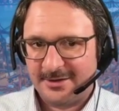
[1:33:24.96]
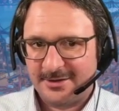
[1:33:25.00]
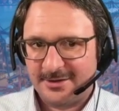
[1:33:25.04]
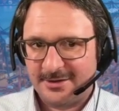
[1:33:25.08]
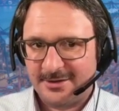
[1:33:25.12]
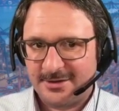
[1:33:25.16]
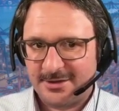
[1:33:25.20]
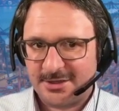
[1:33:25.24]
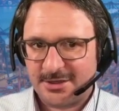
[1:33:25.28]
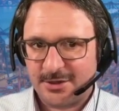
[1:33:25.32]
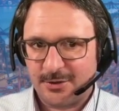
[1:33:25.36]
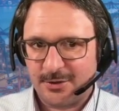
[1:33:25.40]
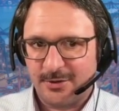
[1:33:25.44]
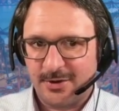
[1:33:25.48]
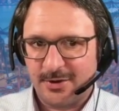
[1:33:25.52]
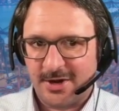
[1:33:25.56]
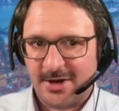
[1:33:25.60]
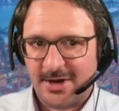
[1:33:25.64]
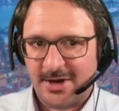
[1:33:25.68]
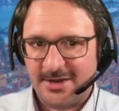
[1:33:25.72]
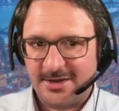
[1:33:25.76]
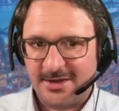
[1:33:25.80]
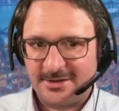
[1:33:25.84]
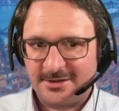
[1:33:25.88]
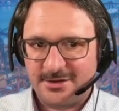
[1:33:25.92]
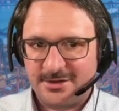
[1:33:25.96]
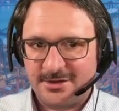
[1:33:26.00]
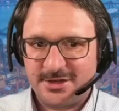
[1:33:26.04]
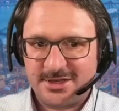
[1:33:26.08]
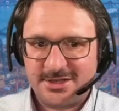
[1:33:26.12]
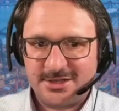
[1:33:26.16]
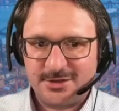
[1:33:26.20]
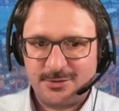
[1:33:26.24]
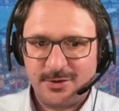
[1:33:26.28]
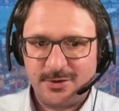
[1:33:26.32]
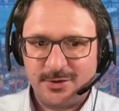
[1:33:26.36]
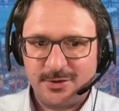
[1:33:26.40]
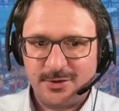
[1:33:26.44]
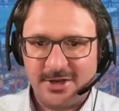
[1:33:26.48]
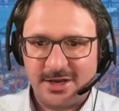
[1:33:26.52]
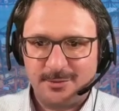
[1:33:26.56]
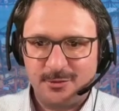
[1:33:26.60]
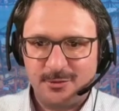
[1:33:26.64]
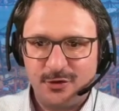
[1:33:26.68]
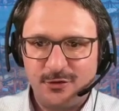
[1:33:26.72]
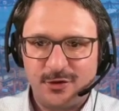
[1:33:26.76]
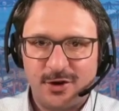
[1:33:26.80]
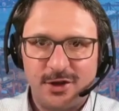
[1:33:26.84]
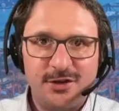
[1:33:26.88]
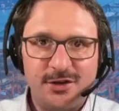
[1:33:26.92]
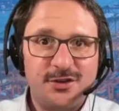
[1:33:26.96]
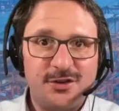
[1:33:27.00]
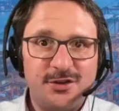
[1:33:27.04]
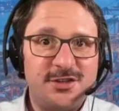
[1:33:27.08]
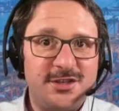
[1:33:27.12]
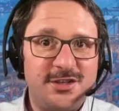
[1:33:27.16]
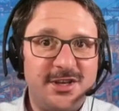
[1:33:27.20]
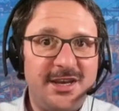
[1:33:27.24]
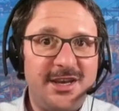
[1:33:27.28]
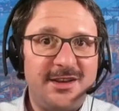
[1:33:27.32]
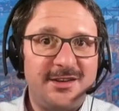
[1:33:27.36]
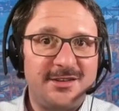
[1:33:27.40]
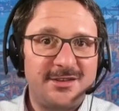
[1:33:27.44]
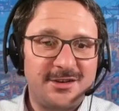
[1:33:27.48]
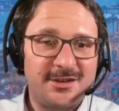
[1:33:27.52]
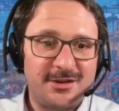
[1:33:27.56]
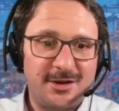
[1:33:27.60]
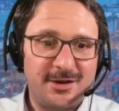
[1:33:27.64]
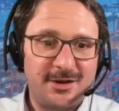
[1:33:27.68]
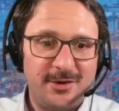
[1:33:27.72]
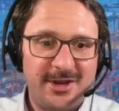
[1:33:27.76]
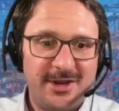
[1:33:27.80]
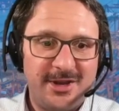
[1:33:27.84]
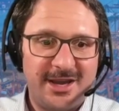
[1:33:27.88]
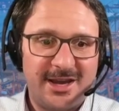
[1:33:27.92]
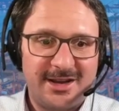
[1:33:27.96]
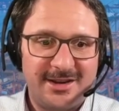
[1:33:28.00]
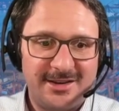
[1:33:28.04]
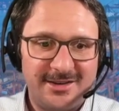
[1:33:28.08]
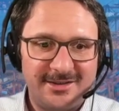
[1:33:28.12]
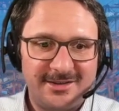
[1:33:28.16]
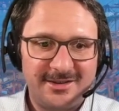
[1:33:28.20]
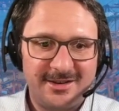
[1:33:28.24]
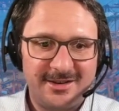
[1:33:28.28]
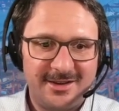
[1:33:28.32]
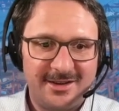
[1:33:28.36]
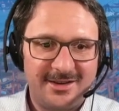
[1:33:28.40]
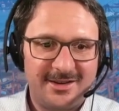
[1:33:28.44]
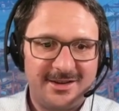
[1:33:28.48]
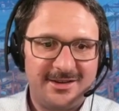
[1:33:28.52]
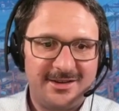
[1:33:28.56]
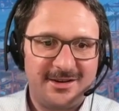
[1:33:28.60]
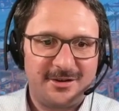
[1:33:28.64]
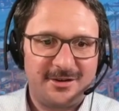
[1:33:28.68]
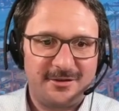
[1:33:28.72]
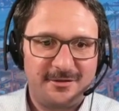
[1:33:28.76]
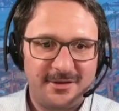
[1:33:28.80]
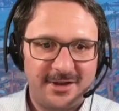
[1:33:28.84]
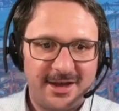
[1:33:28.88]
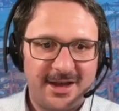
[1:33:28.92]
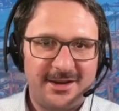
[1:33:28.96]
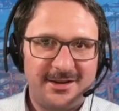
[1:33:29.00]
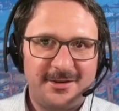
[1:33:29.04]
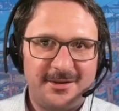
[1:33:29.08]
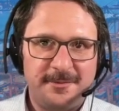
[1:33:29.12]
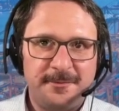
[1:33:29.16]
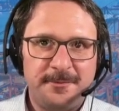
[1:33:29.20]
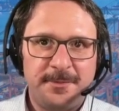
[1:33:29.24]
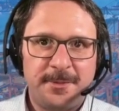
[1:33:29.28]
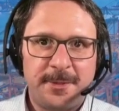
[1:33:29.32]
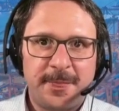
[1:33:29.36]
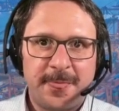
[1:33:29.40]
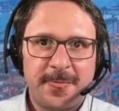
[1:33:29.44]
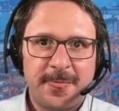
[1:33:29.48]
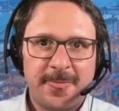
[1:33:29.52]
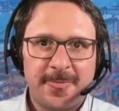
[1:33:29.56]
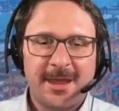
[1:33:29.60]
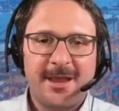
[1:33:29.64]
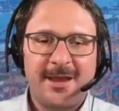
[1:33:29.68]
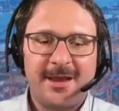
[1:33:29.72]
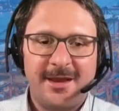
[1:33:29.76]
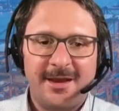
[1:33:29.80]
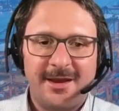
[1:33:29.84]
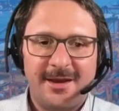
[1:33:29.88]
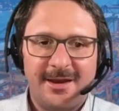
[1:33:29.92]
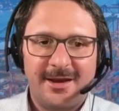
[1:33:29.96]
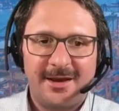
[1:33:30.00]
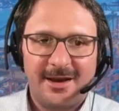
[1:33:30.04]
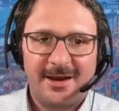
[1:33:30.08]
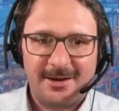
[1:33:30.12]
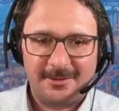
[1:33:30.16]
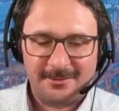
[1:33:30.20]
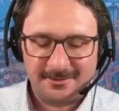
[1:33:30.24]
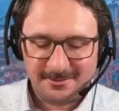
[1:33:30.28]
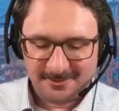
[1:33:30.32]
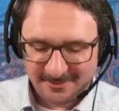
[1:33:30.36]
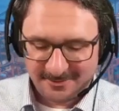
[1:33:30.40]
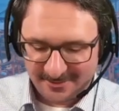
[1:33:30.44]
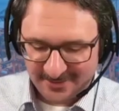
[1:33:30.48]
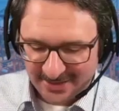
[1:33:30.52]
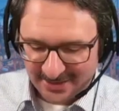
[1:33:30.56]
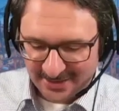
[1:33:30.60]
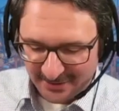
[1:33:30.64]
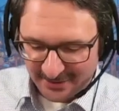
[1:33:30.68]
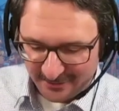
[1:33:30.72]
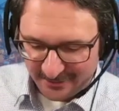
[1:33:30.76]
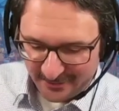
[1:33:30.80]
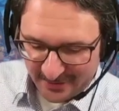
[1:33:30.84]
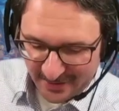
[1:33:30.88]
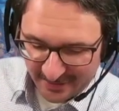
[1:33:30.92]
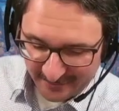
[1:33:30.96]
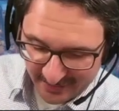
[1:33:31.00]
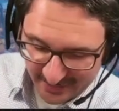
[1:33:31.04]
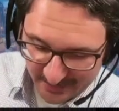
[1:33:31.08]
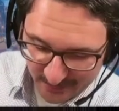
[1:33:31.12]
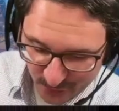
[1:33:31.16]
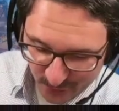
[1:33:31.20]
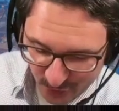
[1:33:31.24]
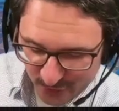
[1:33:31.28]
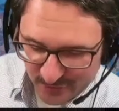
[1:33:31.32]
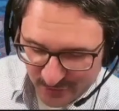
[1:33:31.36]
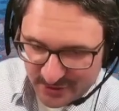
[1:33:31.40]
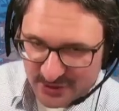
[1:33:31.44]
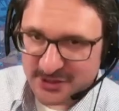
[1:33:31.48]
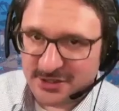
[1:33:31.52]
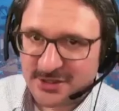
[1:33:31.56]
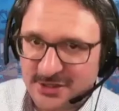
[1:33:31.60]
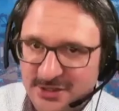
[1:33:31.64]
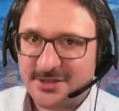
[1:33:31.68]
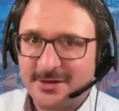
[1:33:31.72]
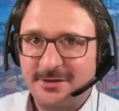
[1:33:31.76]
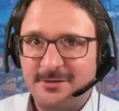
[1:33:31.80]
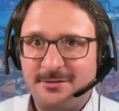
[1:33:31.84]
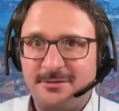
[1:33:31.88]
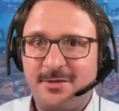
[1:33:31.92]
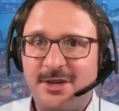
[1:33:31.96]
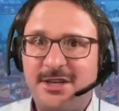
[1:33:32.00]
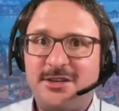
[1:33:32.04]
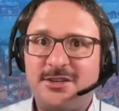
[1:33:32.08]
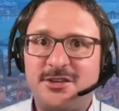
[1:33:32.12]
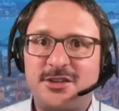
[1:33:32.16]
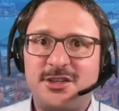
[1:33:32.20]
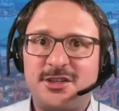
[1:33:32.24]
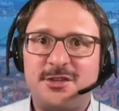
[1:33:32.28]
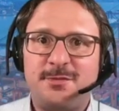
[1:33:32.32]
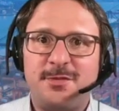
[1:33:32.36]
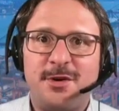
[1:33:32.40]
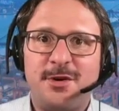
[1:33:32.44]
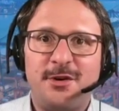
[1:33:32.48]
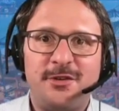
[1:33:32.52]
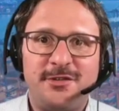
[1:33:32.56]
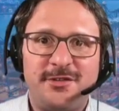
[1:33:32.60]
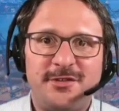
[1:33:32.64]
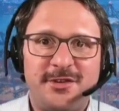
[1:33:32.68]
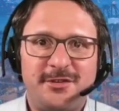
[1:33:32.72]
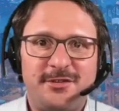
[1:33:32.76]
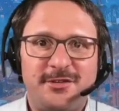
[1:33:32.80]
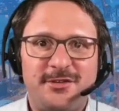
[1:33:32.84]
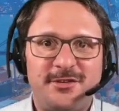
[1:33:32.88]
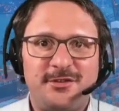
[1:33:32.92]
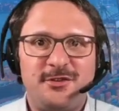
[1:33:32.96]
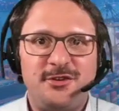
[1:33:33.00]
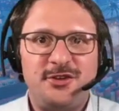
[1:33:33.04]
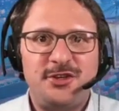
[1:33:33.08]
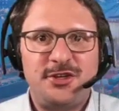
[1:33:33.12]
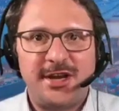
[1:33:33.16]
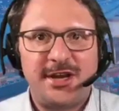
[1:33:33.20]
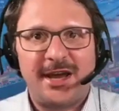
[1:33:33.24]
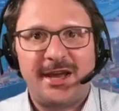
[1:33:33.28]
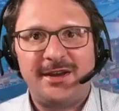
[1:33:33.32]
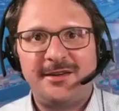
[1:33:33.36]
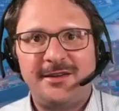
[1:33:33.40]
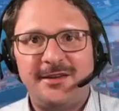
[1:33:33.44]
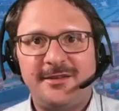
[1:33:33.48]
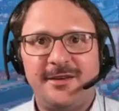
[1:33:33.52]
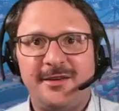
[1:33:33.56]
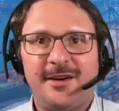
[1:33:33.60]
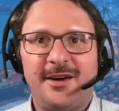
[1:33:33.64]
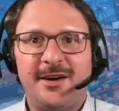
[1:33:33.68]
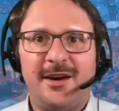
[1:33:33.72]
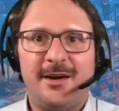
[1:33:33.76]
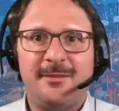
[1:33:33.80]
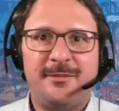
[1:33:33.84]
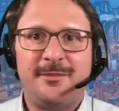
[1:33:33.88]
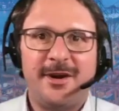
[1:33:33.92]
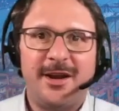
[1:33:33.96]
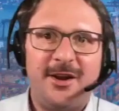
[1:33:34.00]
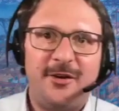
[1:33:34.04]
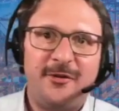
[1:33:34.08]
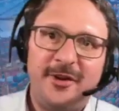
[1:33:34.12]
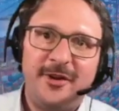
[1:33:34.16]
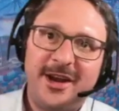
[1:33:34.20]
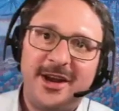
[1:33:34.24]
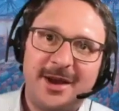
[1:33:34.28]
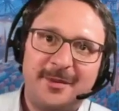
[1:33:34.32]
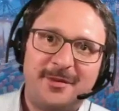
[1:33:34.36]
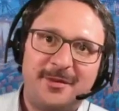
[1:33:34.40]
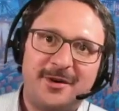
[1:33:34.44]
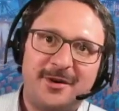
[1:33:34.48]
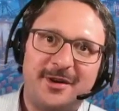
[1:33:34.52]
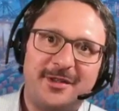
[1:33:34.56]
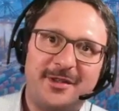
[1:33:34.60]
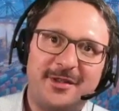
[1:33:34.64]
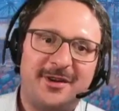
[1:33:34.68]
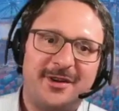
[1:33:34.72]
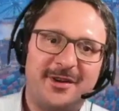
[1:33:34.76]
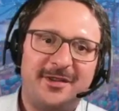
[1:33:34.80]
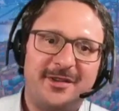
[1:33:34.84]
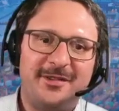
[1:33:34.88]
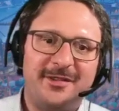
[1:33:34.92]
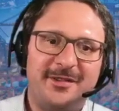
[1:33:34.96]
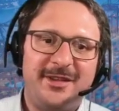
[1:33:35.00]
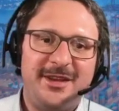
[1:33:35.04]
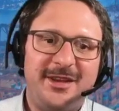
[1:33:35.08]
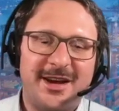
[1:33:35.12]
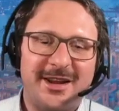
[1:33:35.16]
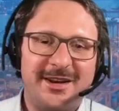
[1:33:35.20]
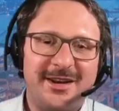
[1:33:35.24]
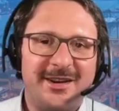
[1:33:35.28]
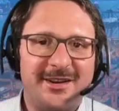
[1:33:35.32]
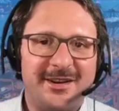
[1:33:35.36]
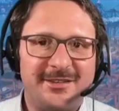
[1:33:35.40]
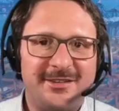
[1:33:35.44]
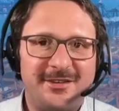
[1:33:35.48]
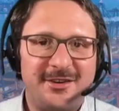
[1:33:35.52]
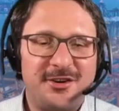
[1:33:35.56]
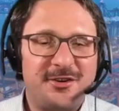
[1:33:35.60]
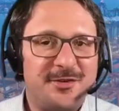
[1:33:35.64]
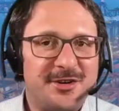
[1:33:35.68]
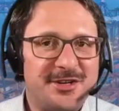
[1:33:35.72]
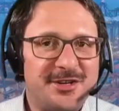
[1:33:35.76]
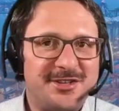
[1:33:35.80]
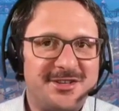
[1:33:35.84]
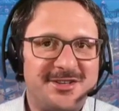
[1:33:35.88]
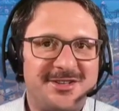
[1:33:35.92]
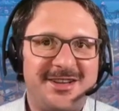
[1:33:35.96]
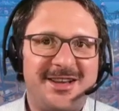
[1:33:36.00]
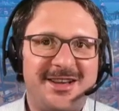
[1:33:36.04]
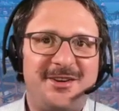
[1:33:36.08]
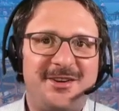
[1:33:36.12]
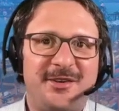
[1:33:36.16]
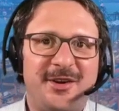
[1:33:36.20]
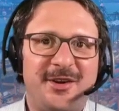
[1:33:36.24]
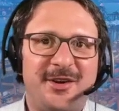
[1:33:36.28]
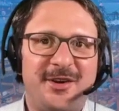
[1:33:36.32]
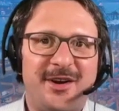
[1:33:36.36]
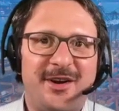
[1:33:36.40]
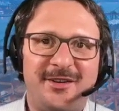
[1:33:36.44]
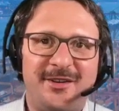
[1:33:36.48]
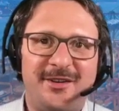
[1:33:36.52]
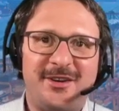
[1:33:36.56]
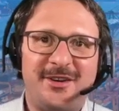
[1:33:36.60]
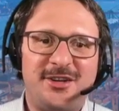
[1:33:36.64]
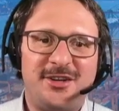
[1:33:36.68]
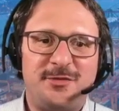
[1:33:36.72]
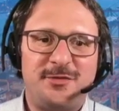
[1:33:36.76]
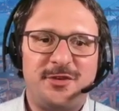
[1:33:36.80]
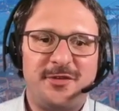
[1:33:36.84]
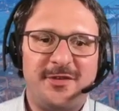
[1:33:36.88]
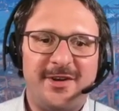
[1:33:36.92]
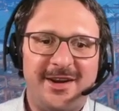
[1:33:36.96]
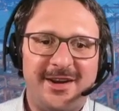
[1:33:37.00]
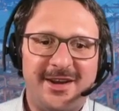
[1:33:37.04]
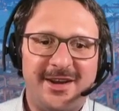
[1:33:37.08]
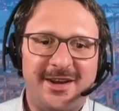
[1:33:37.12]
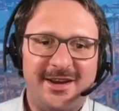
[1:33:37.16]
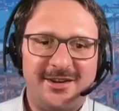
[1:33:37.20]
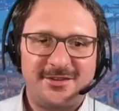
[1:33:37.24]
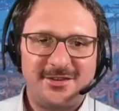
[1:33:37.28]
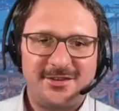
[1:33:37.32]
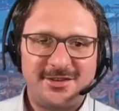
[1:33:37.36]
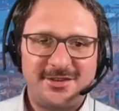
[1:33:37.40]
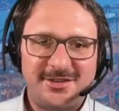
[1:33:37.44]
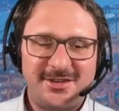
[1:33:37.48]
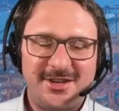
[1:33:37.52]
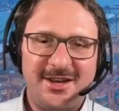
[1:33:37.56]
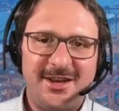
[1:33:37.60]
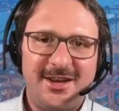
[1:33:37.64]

So I suggest we move on to C so that we get an idea of that. And if you have any more questions, then please just post those to chat. I'll read up on the unanswered questions later on. I'll try to provide answers.